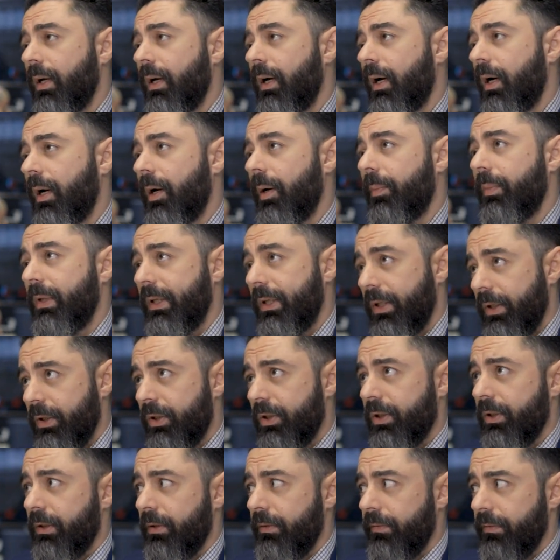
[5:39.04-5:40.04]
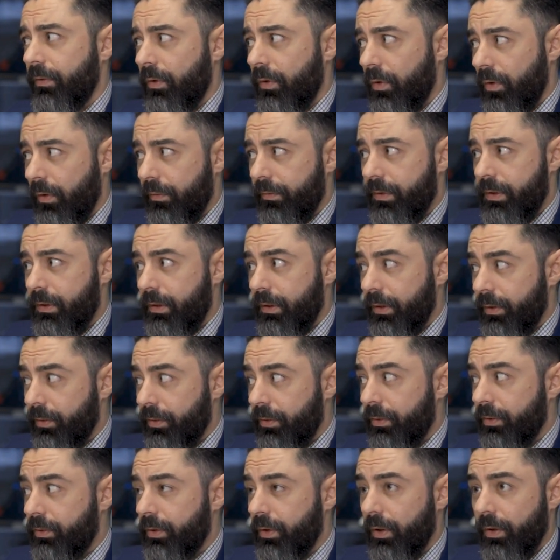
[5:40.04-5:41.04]
The initiative obviously
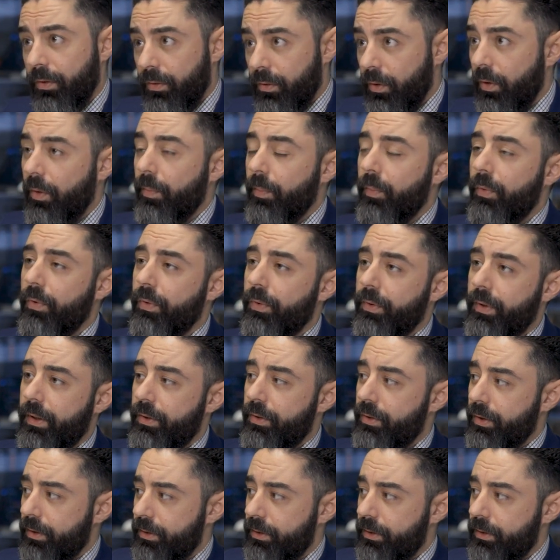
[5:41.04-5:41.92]
grew to a lot more than